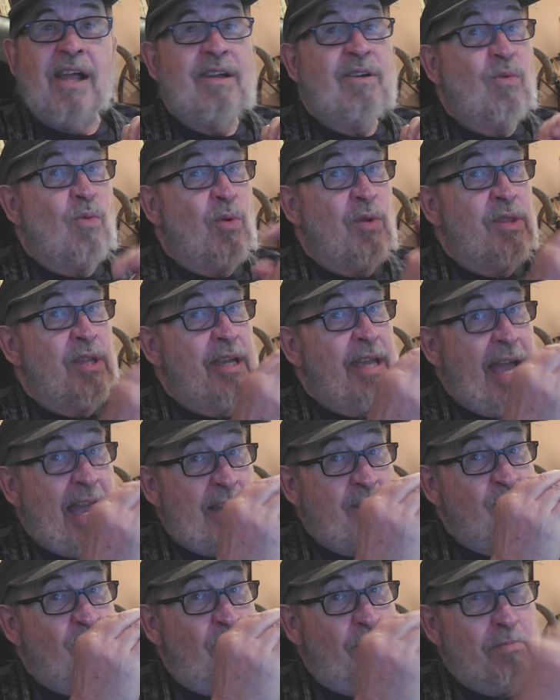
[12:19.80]
when the
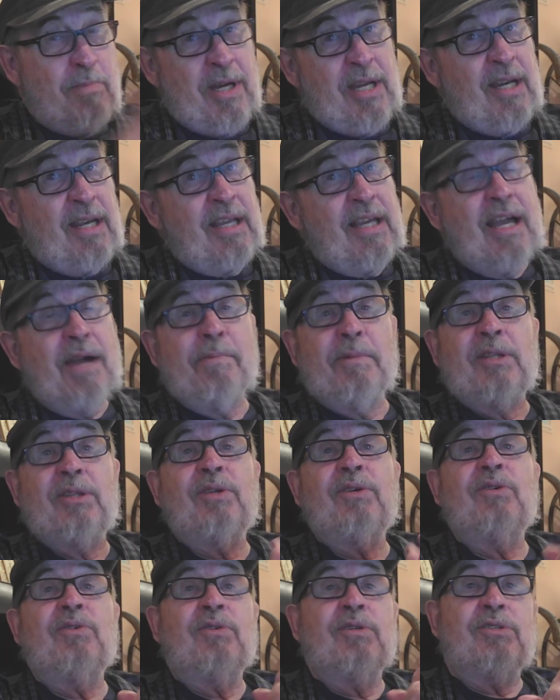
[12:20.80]
actual money coming
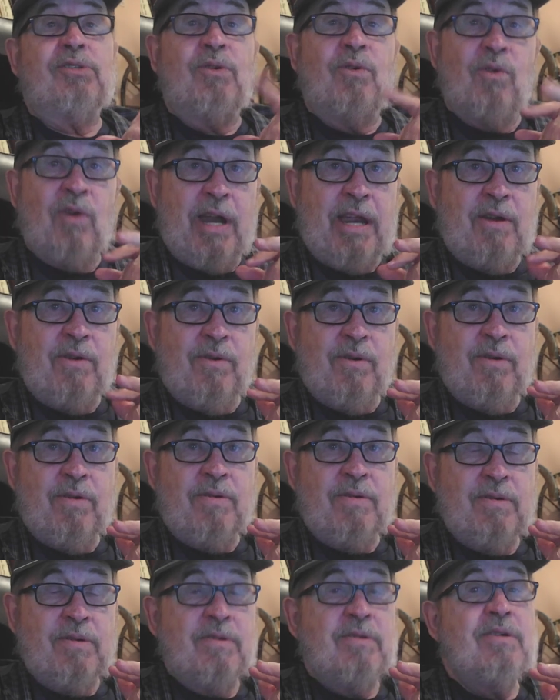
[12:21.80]
through is greater.
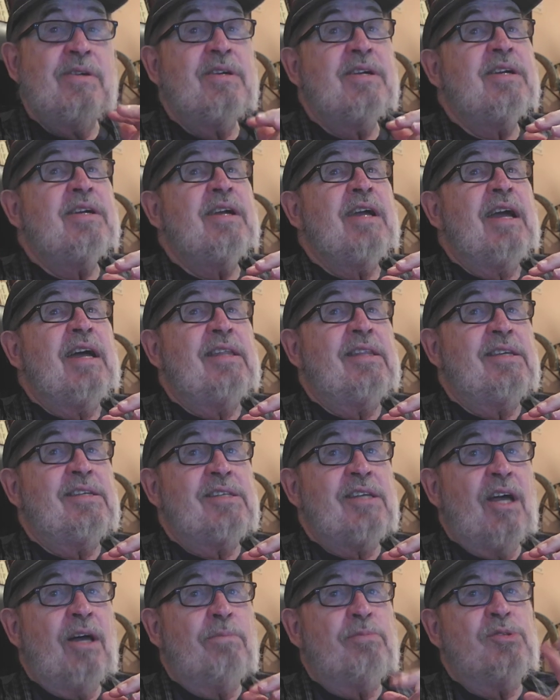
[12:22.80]
And this
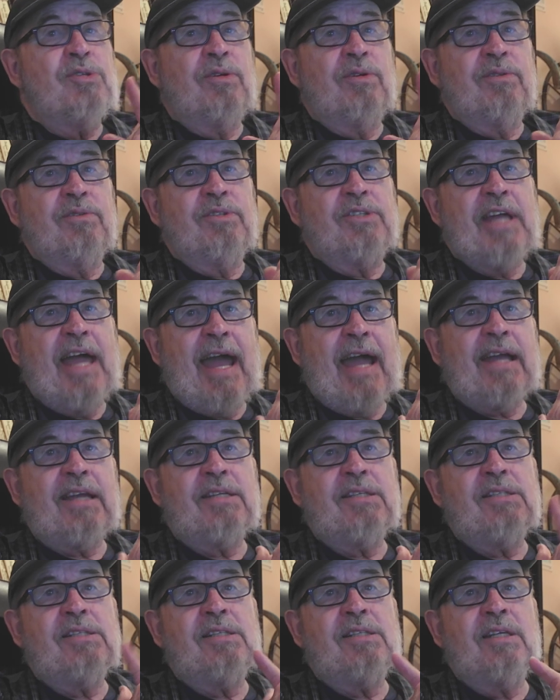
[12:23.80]
helps your
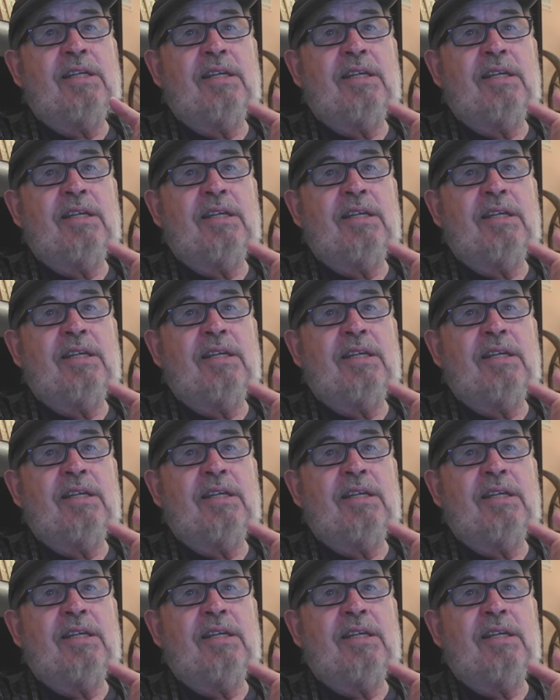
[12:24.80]
tax